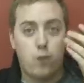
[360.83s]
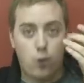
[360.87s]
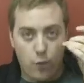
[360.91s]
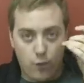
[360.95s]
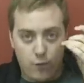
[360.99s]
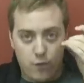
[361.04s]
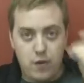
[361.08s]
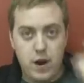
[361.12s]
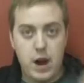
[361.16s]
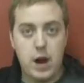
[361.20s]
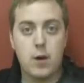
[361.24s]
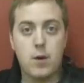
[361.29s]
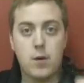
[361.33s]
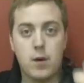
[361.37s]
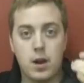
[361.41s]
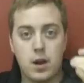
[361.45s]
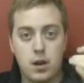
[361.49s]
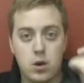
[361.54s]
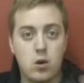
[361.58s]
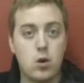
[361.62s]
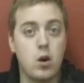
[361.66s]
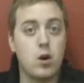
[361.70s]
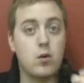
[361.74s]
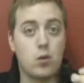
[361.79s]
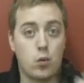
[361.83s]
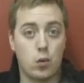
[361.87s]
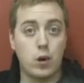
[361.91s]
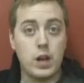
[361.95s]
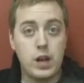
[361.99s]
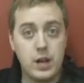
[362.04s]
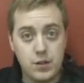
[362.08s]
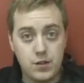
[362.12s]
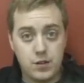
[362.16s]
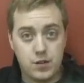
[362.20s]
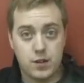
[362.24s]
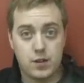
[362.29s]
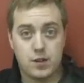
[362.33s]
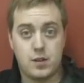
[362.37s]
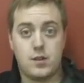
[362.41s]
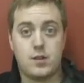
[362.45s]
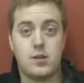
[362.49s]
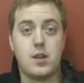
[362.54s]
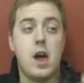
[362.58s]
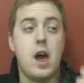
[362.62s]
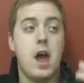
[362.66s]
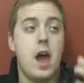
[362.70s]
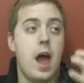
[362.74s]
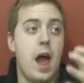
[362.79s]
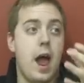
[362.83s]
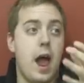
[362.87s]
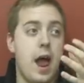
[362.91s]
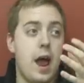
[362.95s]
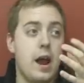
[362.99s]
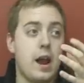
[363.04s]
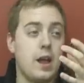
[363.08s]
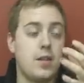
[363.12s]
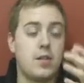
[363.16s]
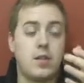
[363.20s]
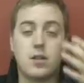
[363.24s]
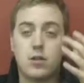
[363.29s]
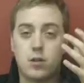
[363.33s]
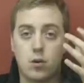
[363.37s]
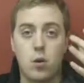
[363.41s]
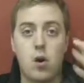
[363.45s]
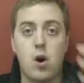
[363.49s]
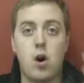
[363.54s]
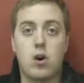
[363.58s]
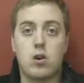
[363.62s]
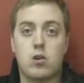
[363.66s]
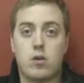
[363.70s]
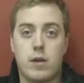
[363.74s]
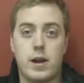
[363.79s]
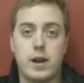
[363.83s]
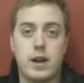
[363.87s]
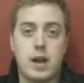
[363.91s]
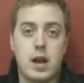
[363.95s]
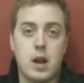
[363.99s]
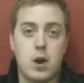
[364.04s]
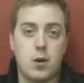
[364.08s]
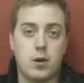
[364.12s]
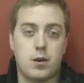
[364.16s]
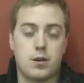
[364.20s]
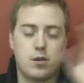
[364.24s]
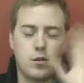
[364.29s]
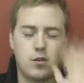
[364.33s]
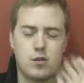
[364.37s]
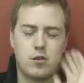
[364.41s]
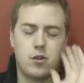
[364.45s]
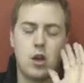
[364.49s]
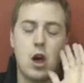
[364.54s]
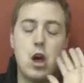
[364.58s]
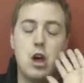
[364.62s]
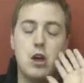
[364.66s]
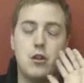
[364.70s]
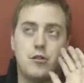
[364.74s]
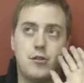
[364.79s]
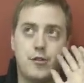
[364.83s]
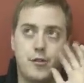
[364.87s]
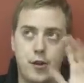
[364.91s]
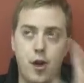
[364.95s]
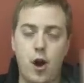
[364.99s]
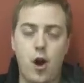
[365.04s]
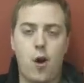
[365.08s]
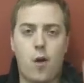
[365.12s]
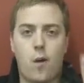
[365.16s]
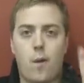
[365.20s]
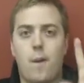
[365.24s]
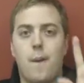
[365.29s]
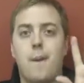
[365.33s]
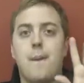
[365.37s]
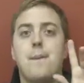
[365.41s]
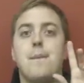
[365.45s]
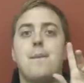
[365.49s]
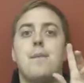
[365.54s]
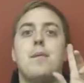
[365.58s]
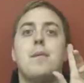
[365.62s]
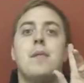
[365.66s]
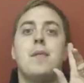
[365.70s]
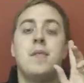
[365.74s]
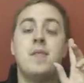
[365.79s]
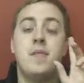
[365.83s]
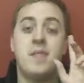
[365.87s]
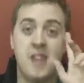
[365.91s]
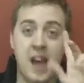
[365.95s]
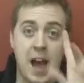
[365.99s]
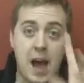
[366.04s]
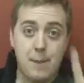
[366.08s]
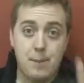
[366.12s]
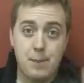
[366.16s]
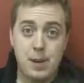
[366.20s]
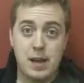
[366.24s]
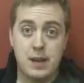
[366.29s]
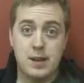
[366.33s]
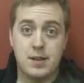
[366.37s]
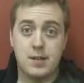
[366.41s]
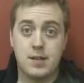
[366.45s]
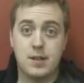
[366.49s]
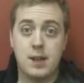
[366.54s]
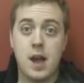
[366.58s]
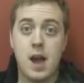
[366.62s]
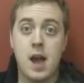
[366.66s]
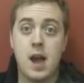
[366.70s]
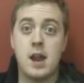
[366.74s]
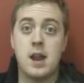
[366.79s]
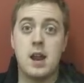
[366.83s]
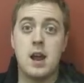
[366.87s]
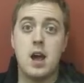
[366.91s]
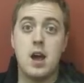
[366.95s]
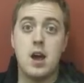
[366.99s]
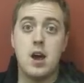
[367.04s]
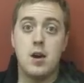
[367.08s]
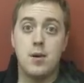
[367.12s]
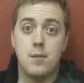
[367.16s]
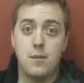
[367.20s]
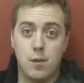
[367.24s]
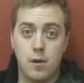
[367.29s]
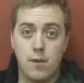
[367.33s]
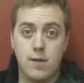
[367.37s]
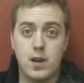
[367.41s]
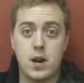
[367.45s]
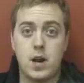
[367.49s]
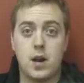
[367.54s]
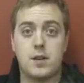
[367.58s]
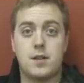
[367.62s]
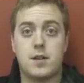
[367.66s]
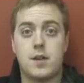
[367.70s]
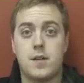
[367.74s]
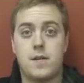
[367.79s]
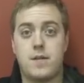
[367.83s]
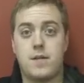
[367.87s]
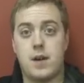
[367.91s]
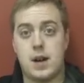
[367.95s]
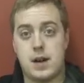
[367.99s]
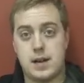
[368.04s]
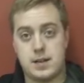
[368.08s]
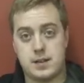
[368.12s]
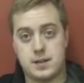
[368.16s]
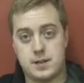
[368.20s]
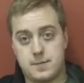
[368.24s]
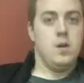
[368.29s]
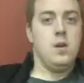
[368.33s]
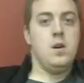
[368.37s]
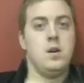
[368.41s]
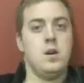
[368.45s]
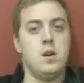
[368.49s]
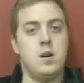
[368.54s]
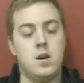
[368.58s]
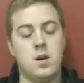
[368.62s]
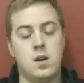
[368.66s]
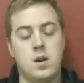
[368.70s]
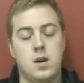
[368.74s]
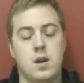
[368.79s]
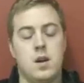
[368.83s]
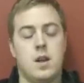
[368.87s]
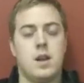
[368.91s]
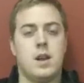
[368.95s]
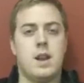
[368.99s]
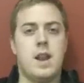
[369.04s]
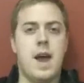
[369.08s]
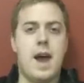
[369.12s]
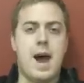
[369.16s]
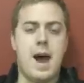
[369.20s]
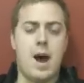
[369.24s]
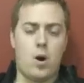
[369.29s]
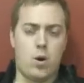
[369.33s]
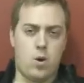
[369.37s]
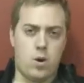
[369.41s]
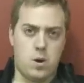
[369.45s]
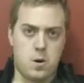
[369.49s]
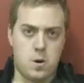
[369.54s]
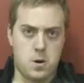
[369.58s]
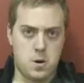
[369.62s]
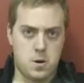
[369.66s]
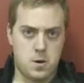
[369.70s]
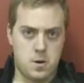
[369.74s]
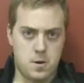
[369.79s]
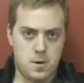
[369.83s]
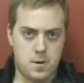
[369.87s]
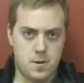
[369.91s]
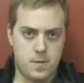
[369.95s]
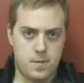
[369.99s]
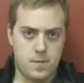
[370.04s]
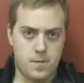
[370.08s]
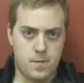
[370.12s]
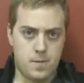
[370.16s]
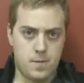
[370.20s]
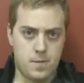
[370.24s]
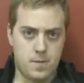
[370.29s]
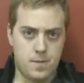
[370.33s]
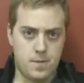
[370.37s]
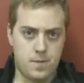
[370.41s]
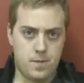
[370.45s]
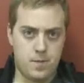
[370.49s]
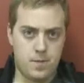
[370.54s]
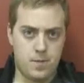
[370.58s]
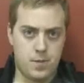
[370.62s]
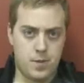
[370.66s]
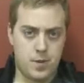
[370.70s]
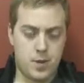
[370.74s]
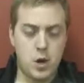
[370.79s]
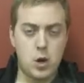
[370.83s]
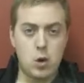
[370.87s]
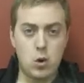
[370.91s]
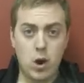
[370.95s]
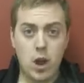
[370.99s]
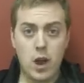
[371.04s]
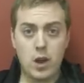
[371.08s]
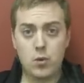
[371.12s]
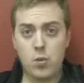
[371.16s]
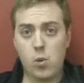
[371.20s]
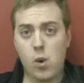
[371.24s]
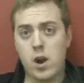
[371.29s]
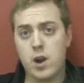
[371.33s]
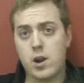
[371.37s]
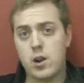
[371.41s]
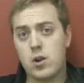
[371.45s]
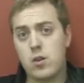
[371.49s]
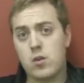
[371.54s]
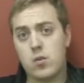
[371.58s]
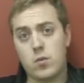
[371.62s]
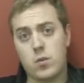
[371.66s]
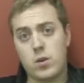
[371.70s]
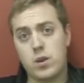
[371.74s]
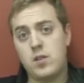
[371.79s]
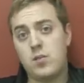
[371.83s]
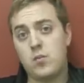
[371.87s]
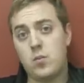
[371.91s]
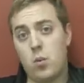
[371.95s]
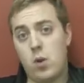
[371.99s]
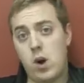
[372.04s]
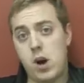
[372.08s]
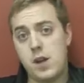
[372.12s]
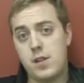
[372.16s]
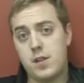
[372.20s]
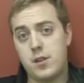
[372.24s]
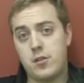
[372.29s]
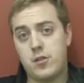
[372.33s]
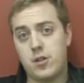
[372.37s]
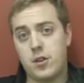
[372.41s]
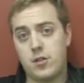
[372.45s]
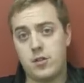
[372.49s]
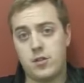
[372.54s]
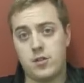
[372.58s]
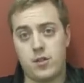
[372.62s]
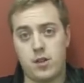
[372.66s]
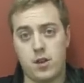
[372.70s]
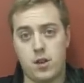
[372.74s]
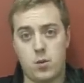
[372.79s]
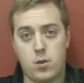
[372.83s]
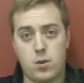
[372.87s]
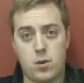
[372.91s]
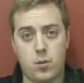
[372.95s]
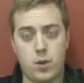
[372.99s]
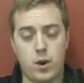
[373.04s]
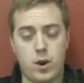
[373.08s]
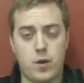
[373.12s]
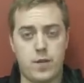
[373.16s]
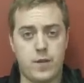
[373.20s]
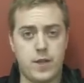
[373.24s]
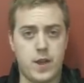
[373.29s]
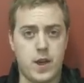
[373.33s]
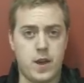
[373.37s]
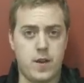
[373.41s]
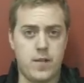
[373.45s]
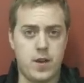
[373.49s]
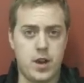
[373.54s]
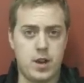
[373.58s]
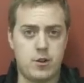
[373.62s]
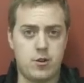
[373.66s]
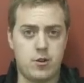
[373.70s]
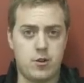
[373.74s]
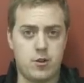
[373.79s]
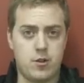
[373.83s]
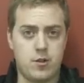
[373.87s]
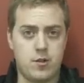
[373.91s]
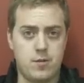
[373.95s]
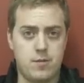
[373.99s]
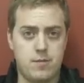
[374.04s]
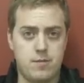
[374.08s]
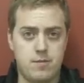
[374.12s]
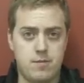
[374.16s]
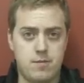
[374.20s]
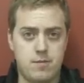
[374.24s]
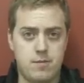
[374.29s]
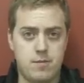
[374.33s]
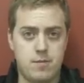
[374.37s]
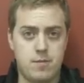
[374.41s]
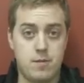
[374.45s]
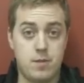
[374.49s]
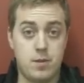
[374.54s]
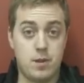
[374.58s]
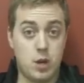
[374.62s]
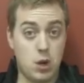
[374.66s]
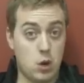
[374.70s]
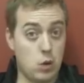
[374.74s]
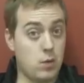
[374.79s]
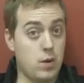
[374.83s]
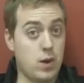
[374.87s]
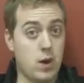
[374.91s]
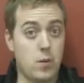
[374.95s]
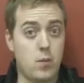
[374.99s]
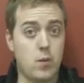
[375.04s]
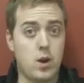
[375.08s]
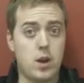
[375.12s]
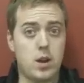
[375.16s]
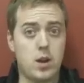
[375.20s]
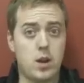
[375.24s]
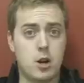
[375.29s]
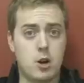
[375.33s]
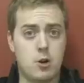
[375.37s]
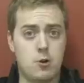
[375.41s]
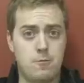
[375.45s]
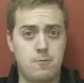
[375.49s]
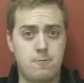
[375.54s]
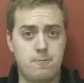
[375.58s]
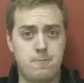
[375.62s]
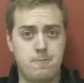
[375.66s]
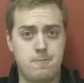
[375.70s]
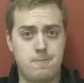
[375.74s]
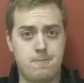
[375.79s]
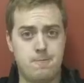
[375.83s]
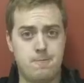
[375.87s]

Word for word: for very good reasons. And I think they're all great characters. So, that being said, moving on to the fight. Now, do you guys want to know the reason why the Justice League would win over the Avengers? Do you really want to know?